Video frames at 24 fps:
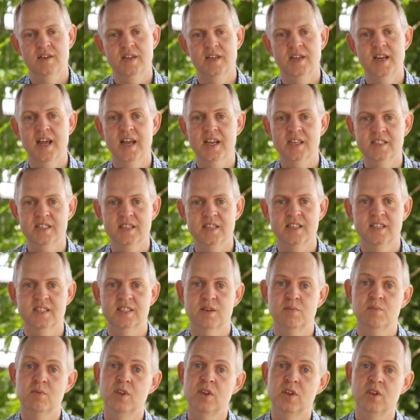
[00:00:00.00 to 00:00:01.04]
an asset is
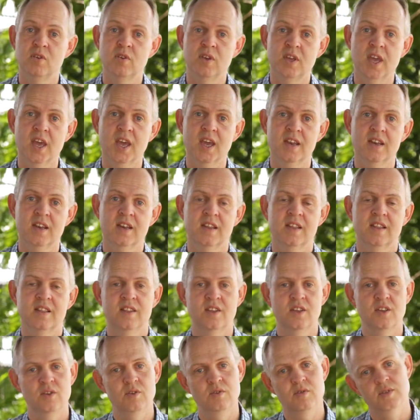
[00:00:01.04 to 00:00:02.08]
something you get
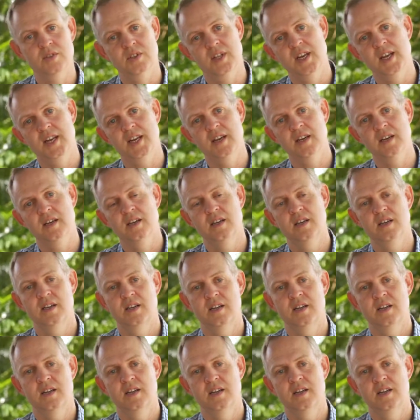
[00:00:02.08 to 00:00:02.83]
that you use later,